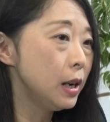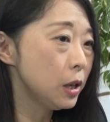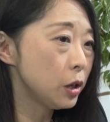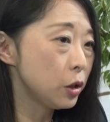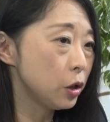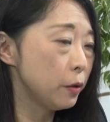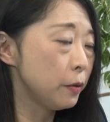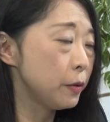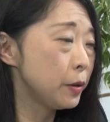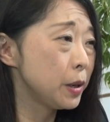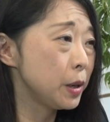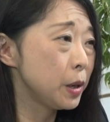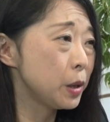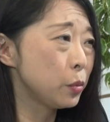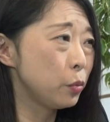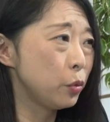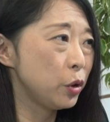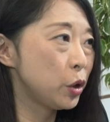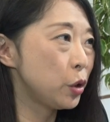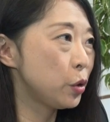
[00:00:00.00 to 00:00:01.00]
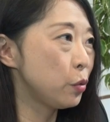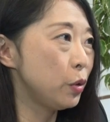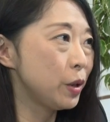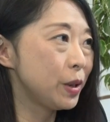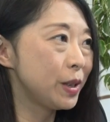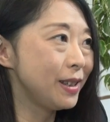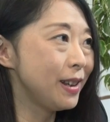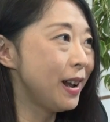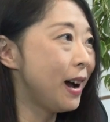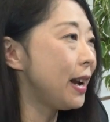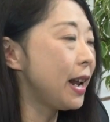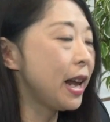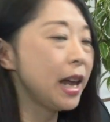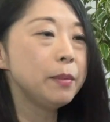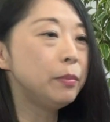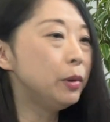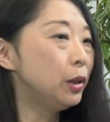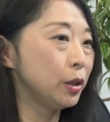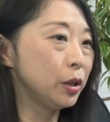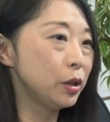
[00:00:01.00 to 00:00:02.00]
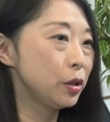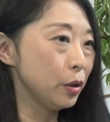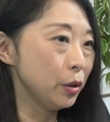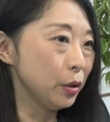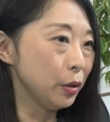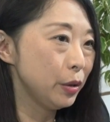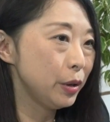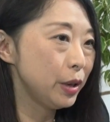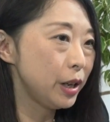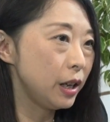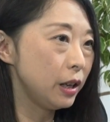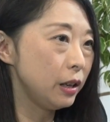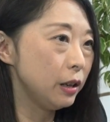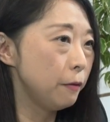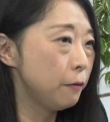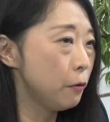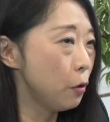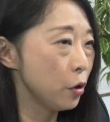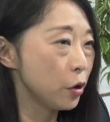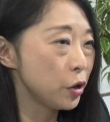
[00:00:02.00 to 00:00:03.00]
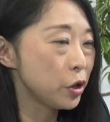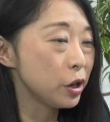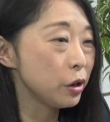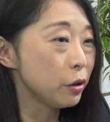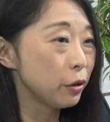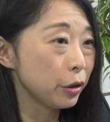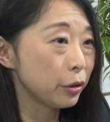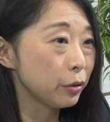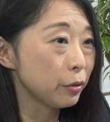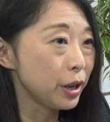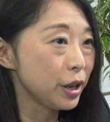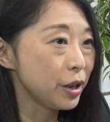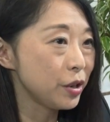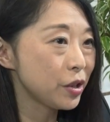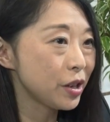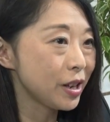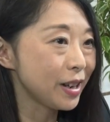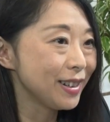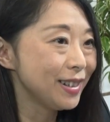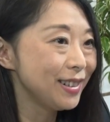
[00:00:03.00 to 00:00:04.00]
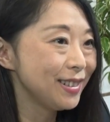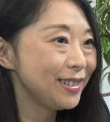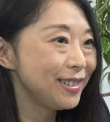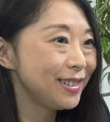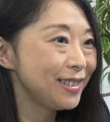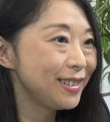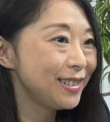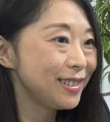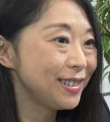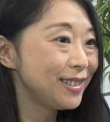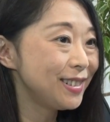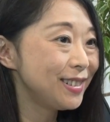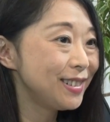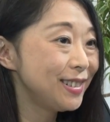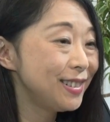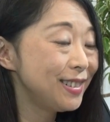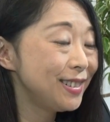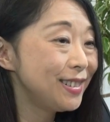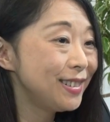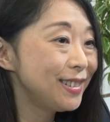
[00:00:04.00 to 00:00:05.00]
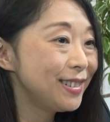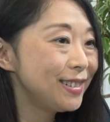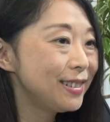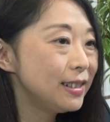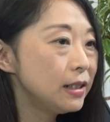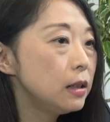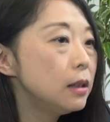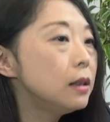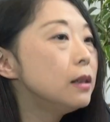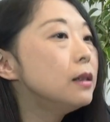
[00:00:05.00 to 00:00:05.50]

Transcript: services which was not able to in the 4G or 3G. It will need it to be